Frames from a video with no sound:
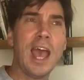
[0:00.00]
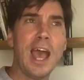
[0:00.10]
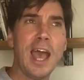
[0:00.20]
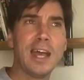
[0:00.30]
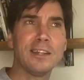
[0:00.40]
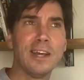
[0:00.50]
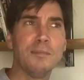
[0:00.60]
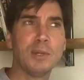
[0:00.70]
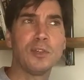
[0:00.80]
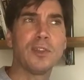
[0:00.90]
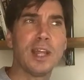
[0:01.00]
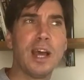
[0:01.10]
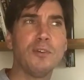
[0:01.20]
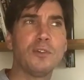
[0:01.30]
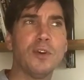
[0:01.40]
and because of
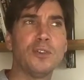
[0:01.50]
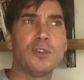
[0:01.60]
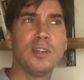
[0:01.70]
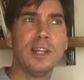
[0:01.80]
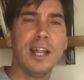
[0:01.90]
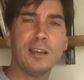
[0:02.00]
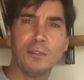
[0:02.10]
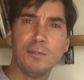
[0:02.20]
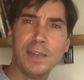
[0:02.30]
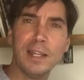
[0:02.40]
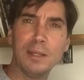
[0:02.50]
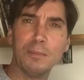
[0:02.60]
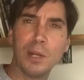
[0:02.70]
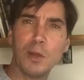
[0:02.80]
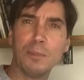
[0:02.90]
that I've got lack of feeling
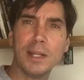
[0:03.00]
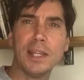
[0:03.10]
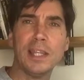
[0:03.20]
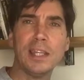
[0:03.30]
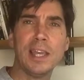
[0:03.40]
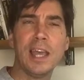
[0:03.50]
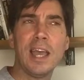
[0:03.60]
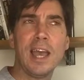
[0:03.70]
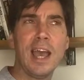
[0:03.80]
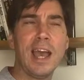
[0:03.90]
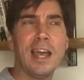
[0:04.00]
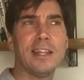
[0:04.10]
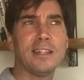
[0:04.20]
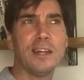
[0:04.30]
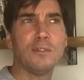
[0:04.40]
below my knee,
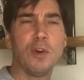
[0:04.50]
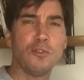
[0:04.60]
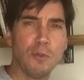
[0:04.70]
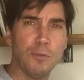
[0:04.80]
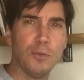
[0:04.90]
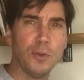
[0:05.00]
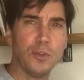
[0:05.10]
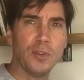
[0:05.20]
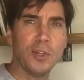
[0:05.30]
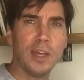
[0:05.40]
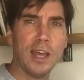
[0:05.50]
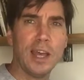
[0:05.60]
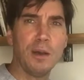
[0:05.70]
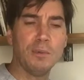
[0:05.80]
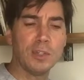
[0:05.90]
and I've got a drop foot,
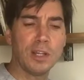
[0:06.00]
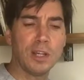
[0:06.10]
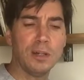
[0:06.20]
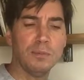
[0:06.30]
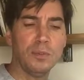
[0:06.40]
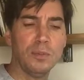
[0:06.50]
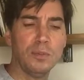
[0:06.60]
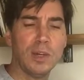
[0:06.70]
which I can't move.